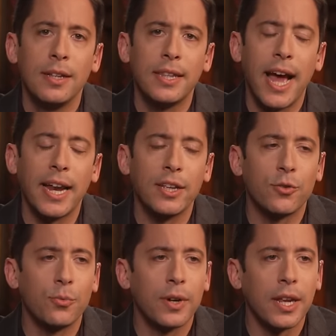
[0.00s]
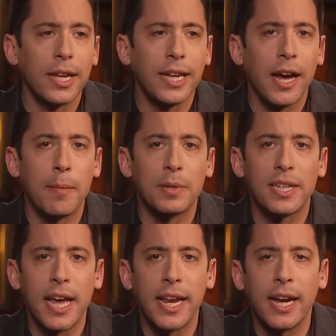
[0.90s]
that is really
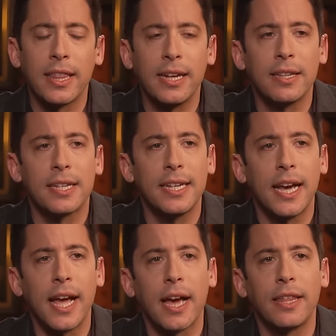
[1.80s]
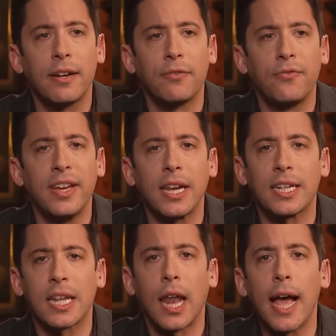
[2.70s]
upsetting. I think of the CIA, I think of
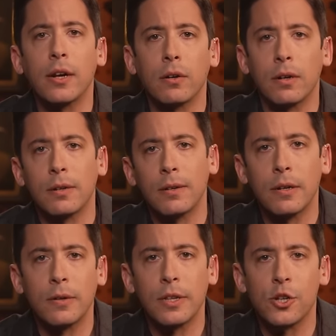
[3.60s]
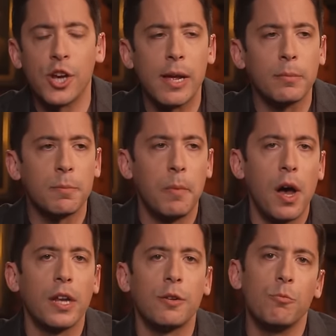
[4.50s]
Felix Leiter, you know, in the James
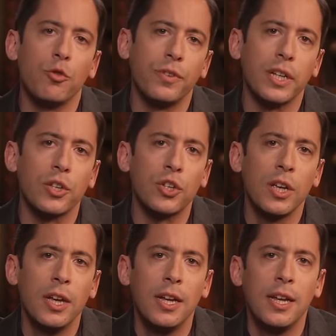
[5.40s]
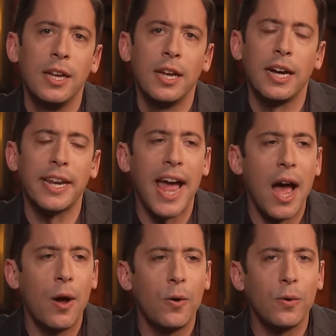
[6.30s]
Bond movies. Uh,
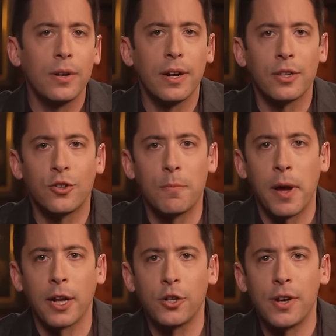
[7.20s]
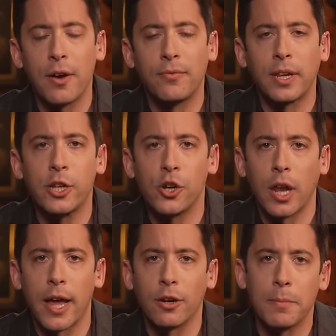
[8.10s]
now, not so much. Now, Felicia
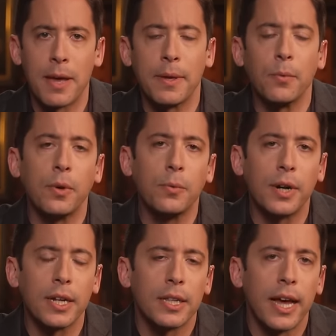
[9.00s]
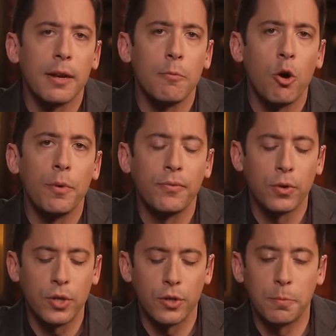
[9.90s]
Leiter, maybe. We will get to that in a moment.
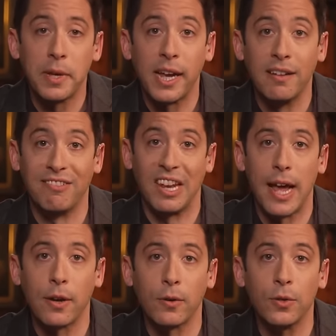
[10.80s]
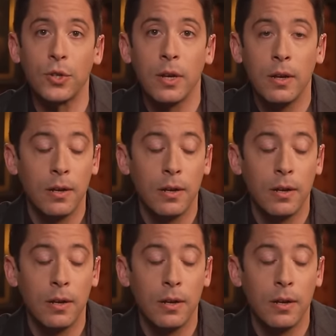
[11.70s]
First, though, speaking of lighters,